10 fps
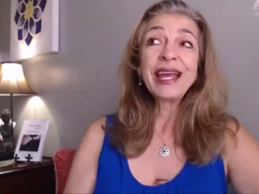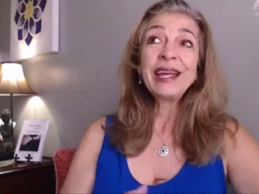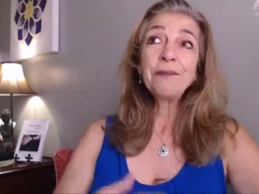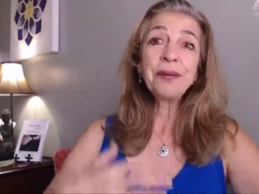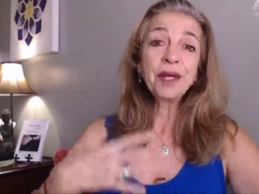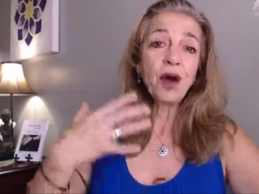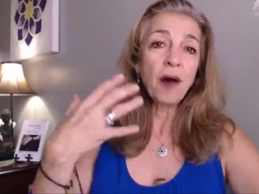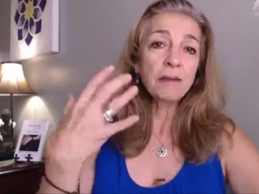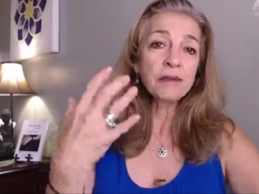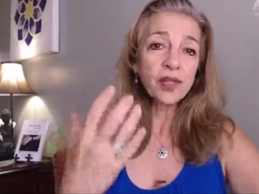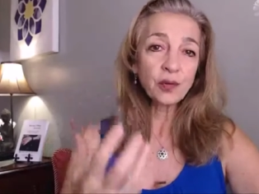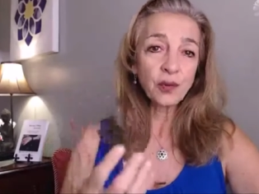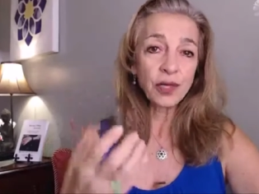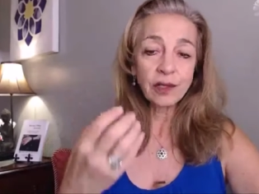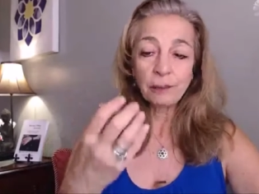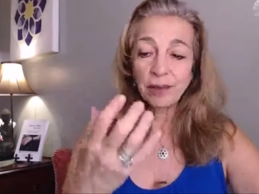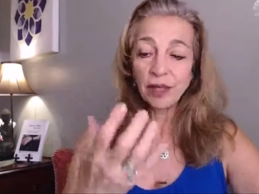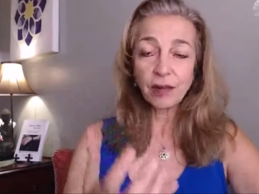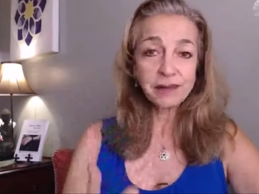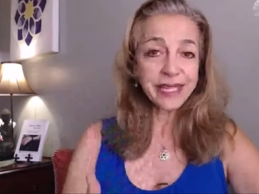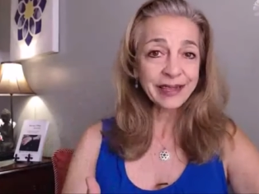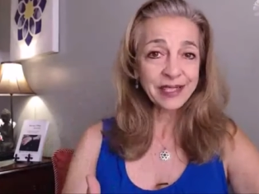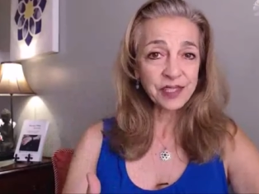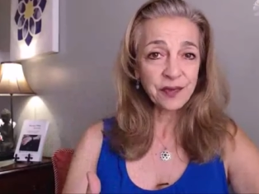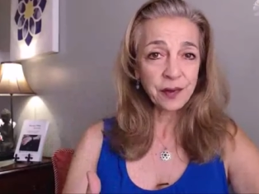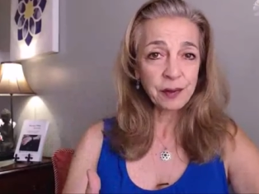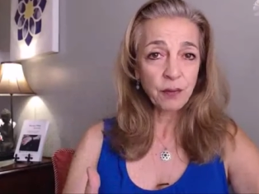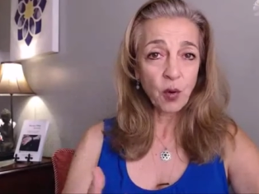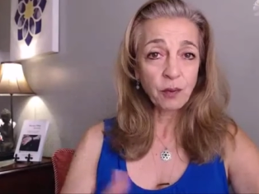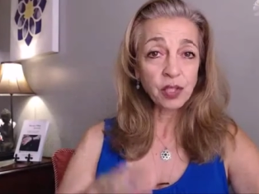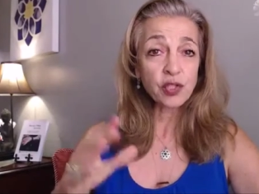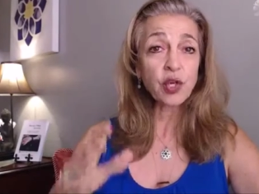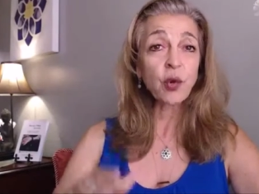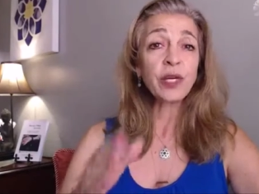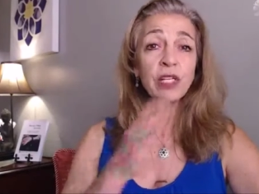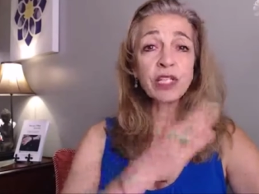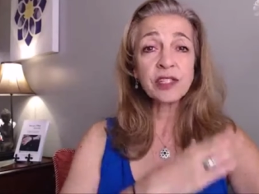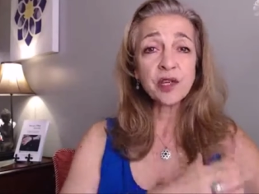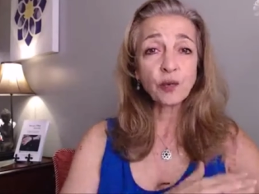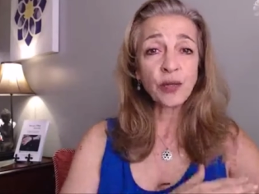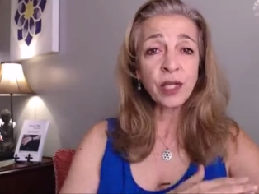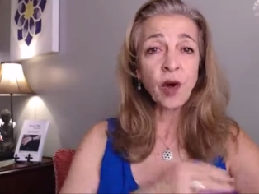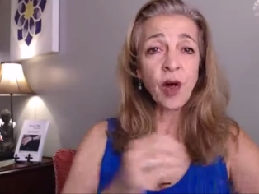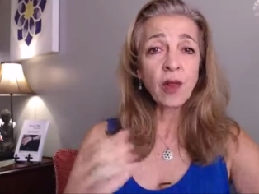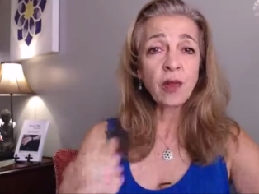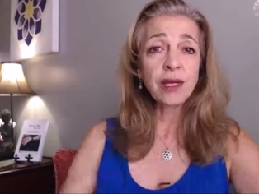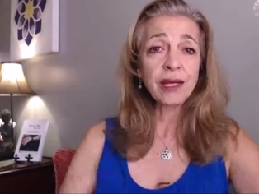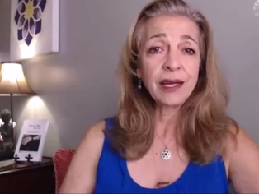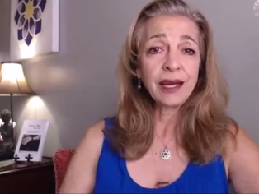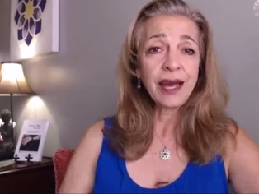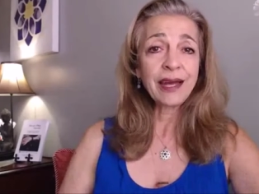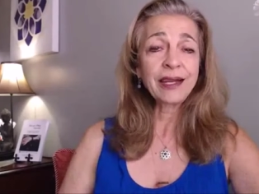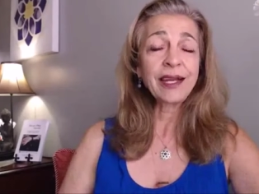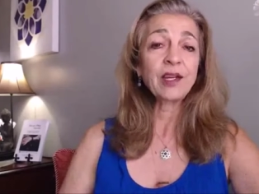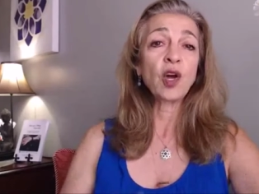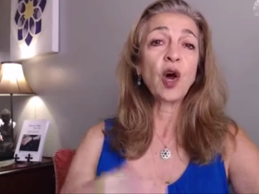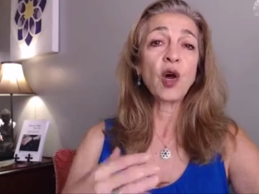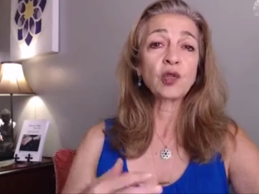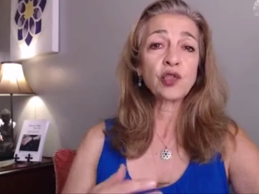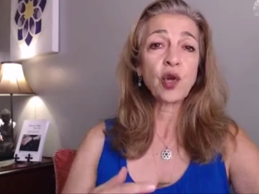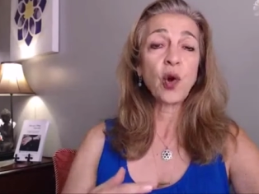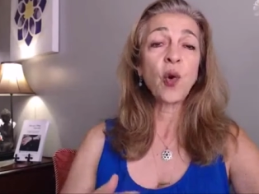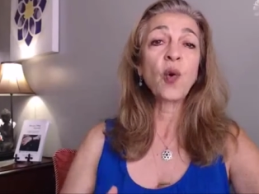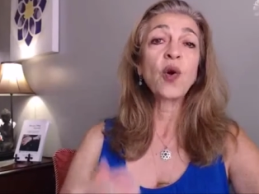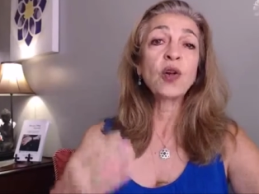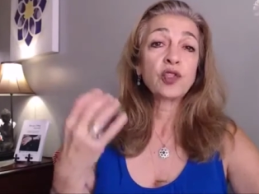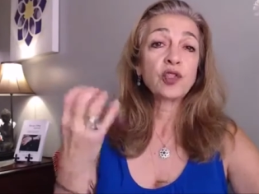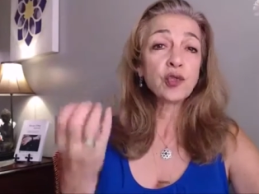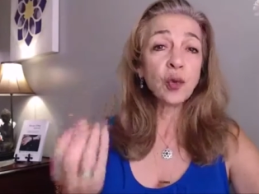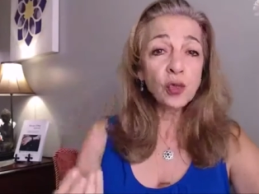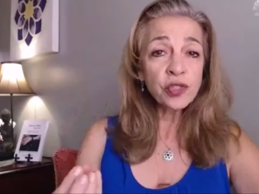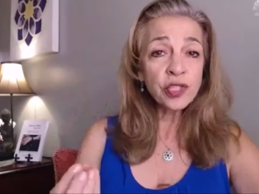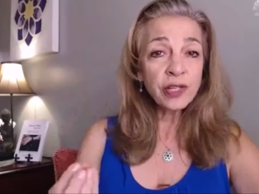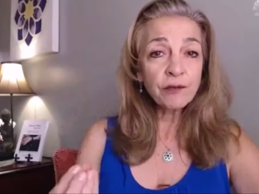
it becomes real. It becomes at this very moment. So it does a recall and it also stores the